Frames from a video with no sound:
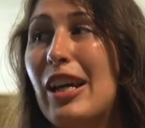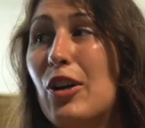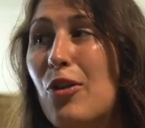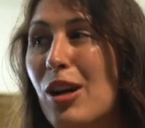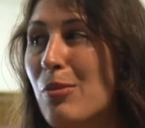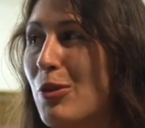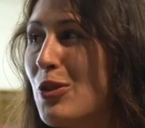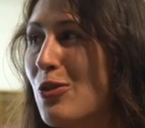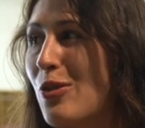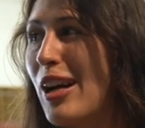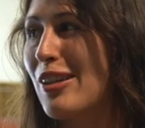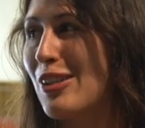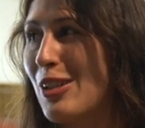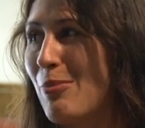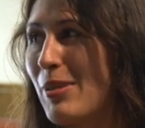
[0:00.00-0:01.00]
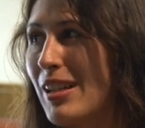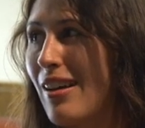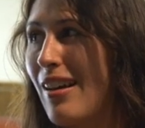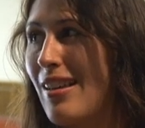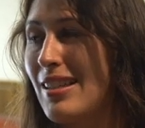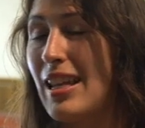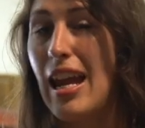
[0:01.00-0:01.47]
incredible director
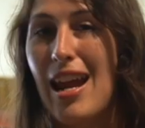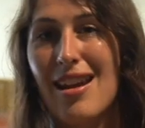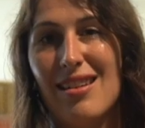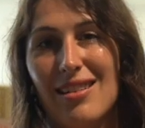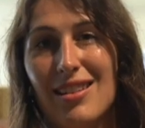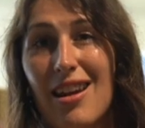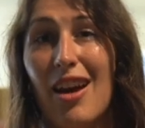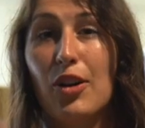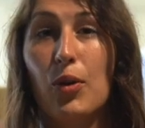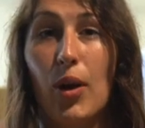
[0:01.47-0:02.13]
because A, he's got